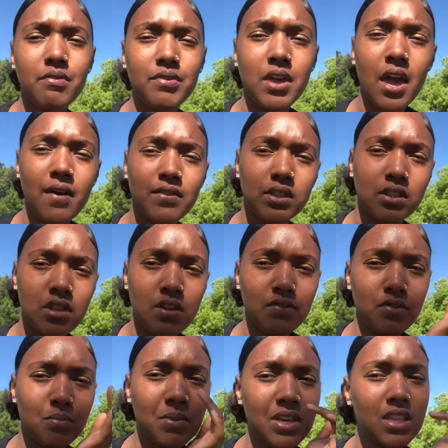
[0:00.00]
if he have a thing
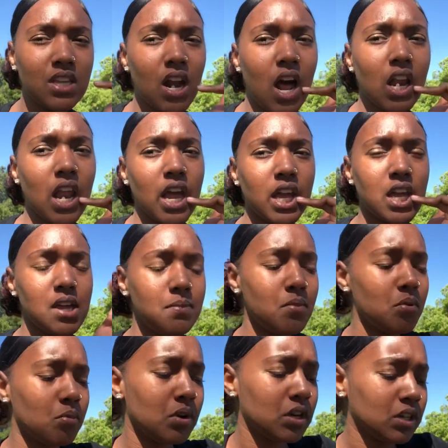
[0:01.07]
for me, then I like him,
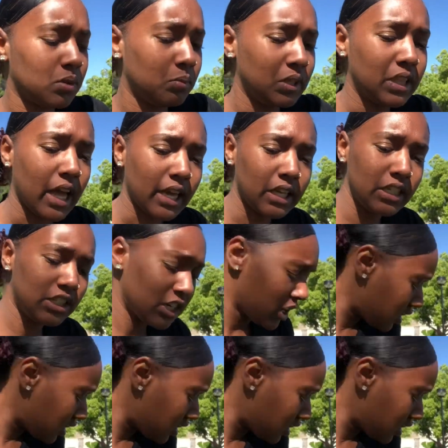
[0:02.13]
and we like each